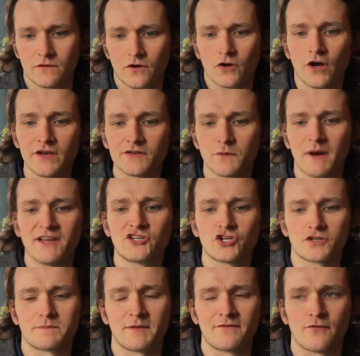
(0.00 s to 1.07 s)
was away
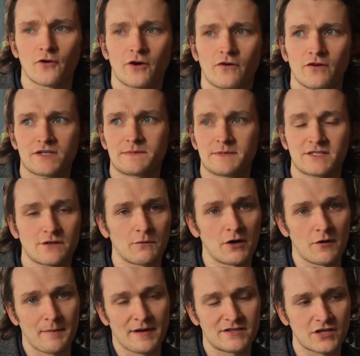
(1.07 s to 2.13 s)
just before Christmas, so we
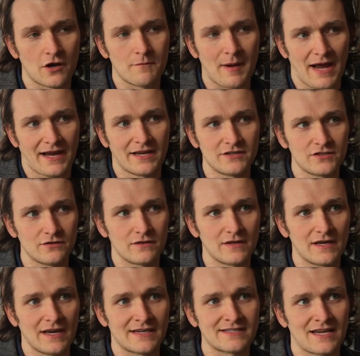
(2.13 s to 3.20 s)
were about to go back and do
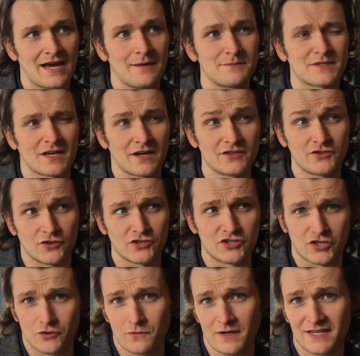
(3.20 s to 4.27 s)
the exams, and I'd done
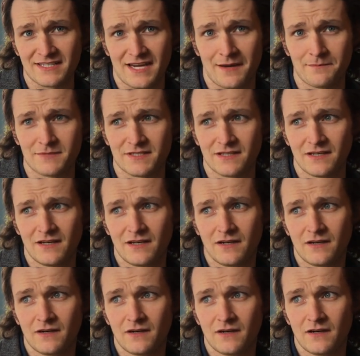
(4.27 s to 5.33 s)
2 exams,
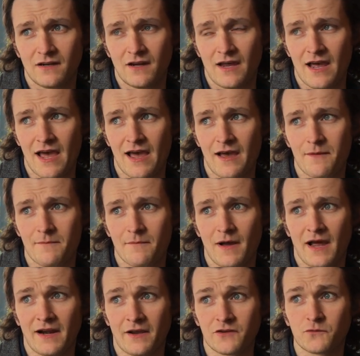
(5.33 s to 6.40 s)
and
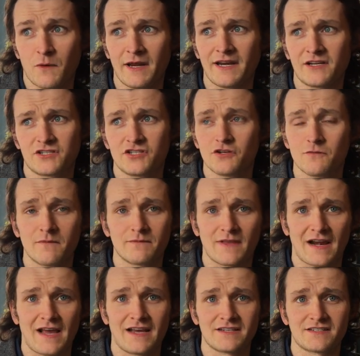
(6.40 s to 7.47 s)
I was waiting to do the
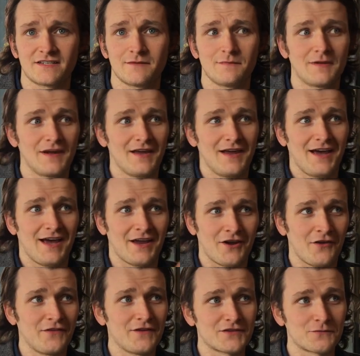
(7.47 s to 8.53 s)
last of them. And
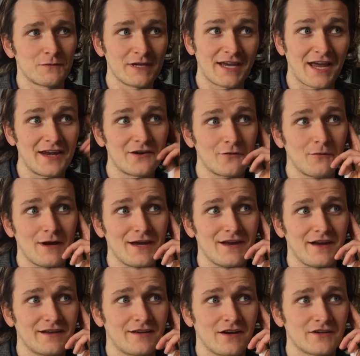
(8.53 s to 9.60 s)
on this weekend away,
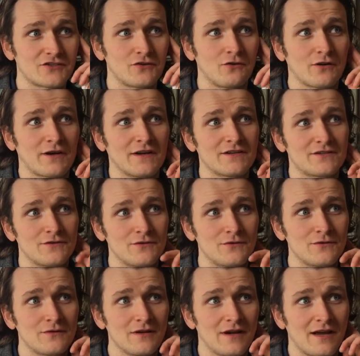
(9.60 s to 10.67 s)
I got talking to
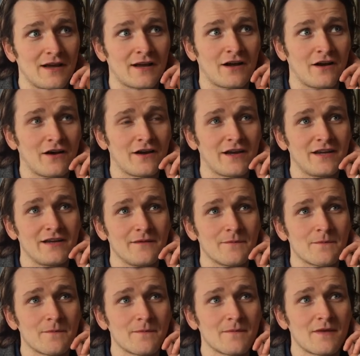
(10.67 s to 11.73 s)
a guy,
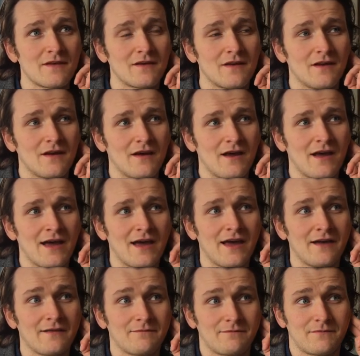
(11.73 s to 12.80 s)

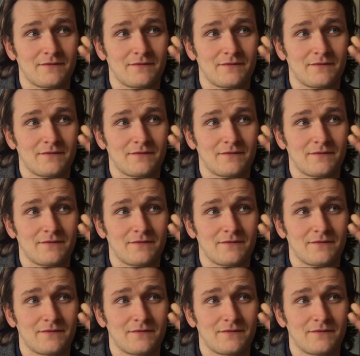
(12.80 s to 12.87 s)
a